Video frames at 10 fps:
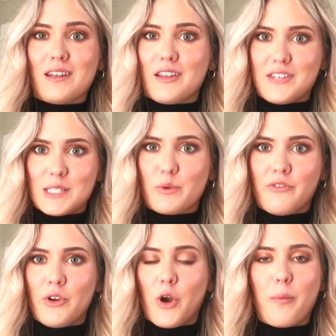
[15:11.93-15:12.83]
let this
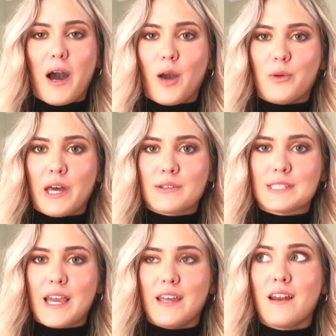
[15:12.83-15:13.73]
review go by without
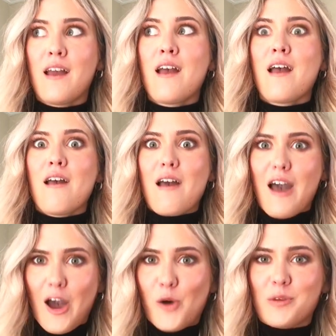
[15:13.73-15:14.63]
saying
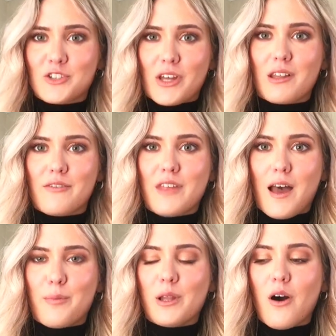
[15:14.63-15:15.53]
how much I love the
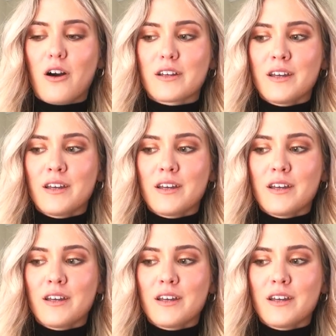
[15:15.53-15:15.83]
epilogue.